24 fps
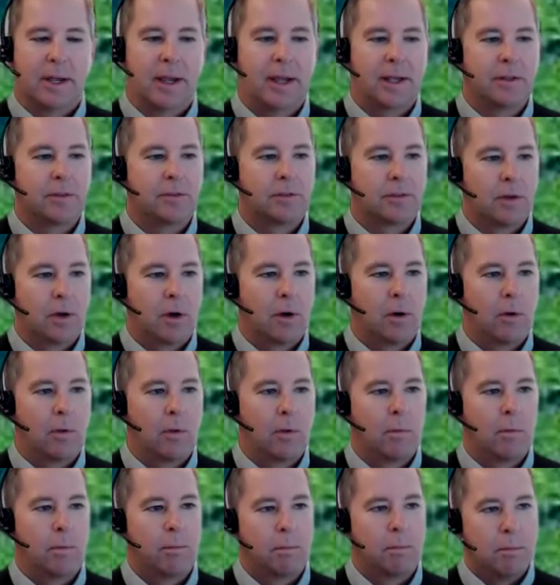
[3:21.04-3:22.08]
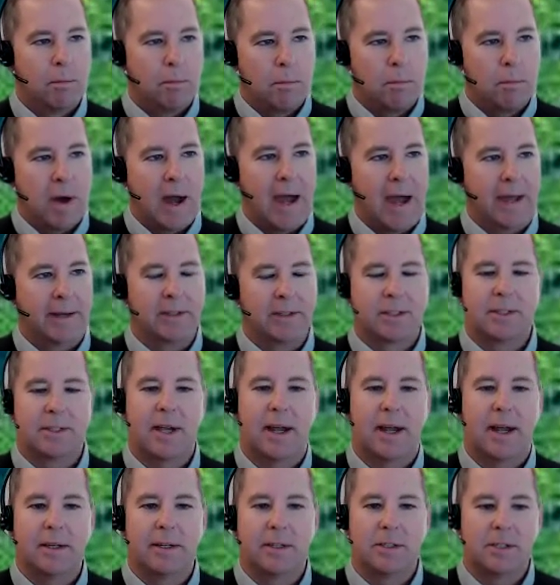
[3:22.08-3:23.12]
And so I
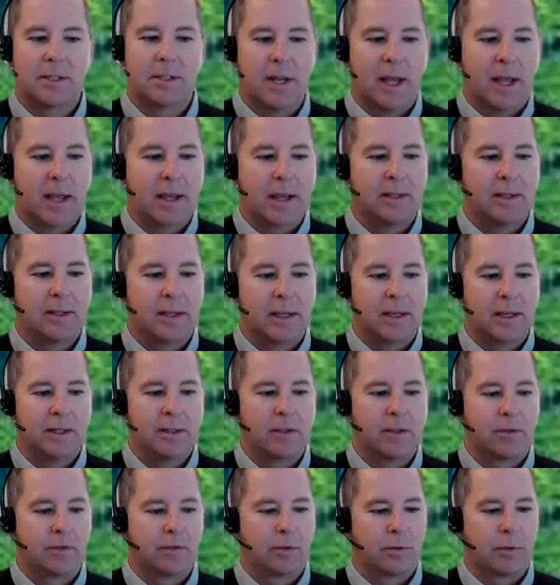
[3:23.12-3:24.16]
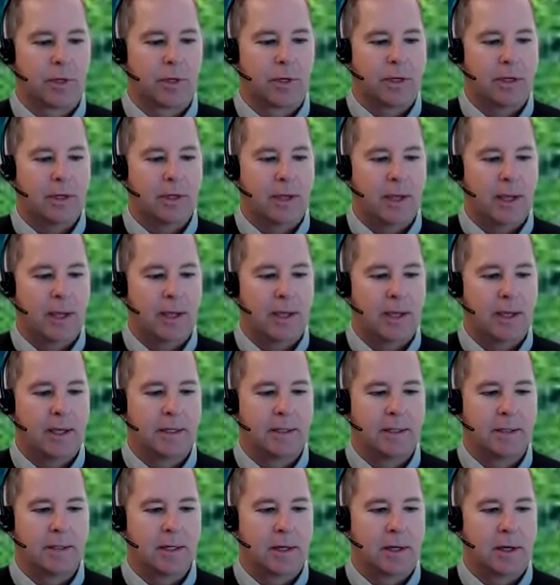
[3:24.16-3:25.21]
decided to stay in the industry,
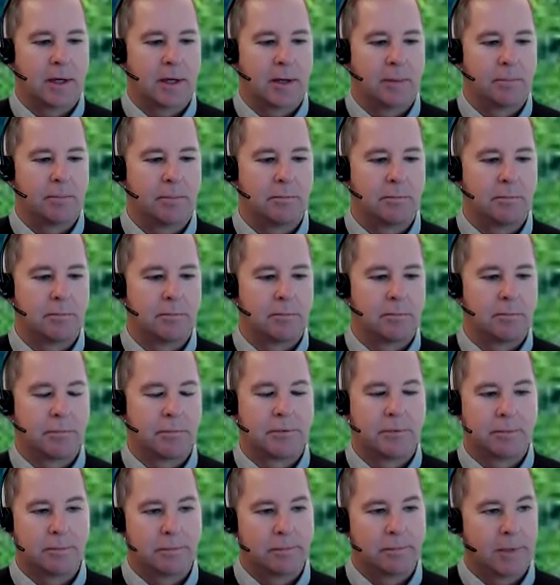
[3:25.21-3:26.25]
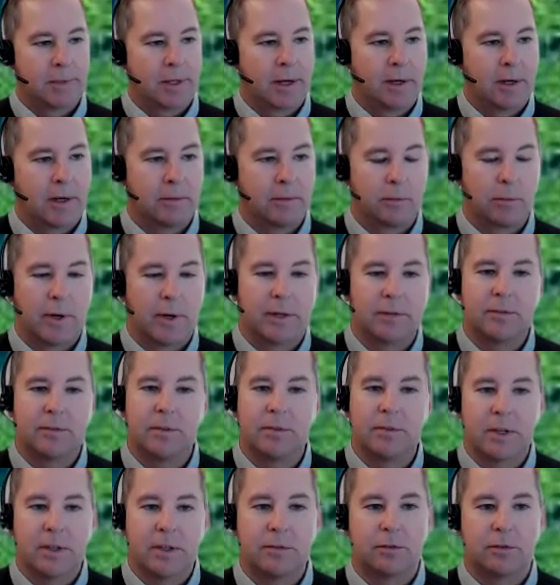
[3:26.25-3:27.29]
and, the rest
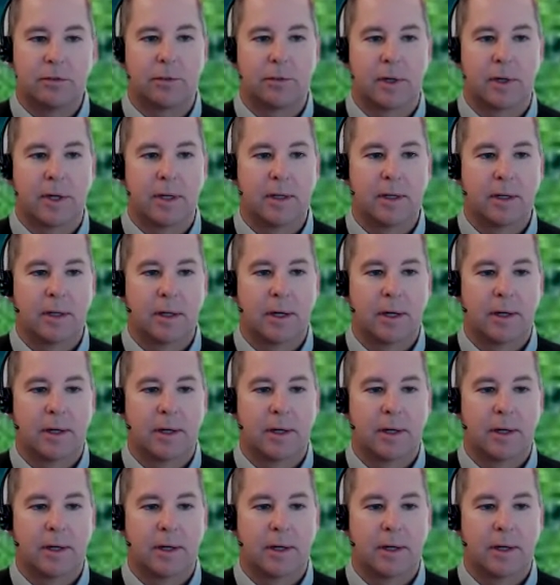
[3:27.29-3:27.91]
is history.